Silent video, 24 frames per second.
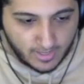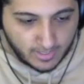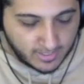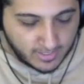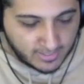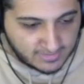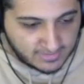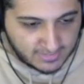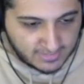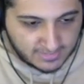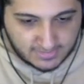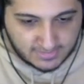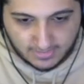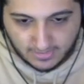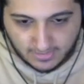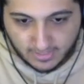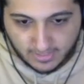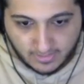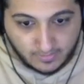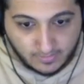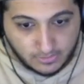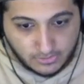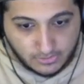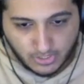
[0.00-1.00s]
consistently
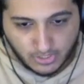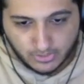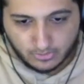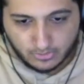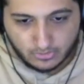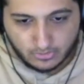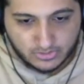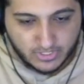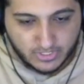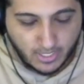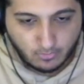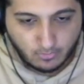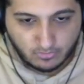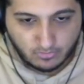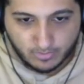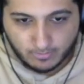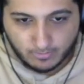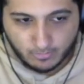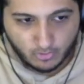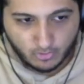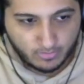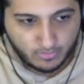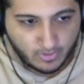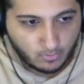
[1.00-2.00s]
in the general chat with
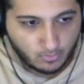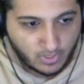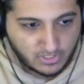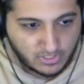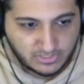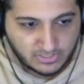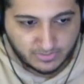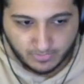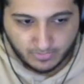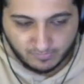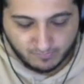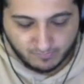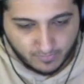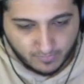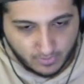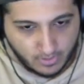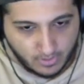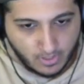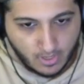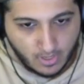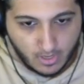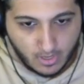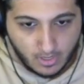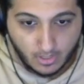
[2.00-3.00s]
people who have been watching me for